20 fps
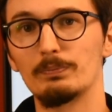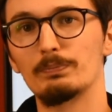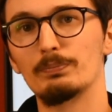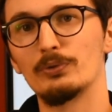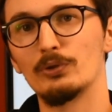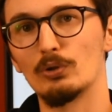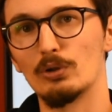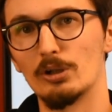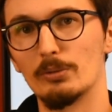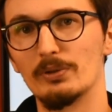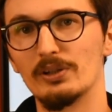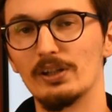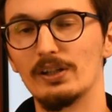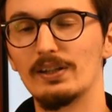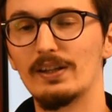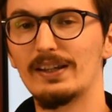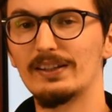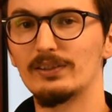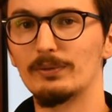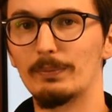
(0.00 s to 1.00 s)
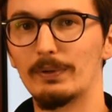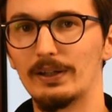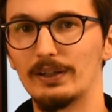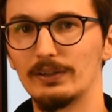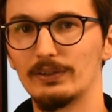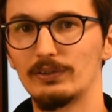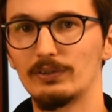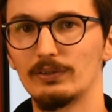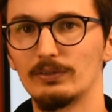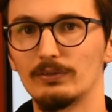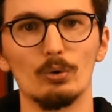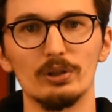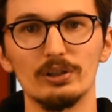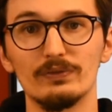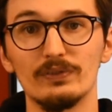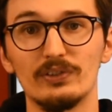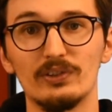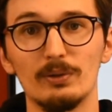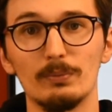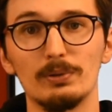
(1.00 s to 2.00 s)
storing them in the database, or
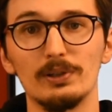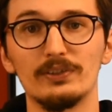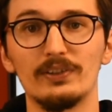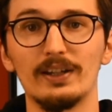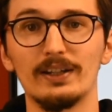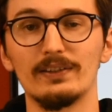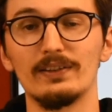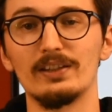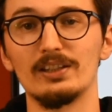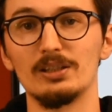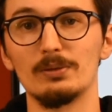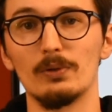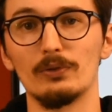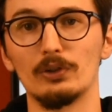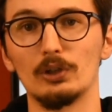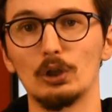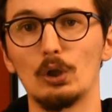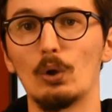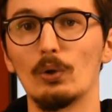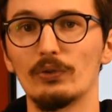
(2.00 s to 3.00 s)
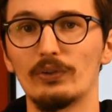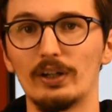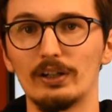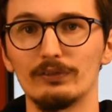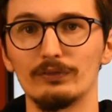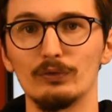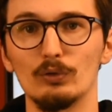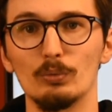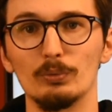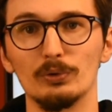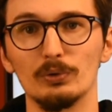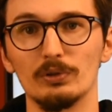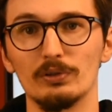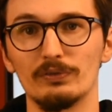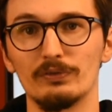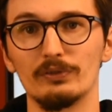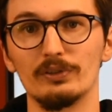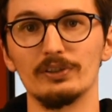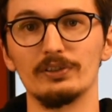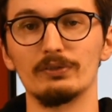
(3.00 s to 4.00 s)
even simply taking the emails in the contact form in order
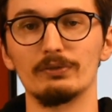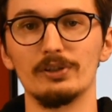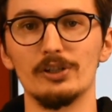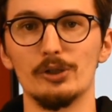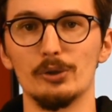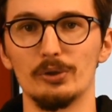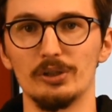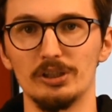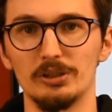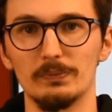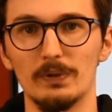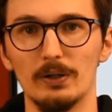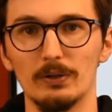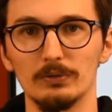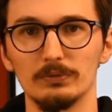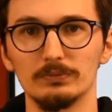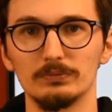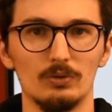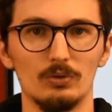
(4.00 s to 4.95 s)
for it to reach your email.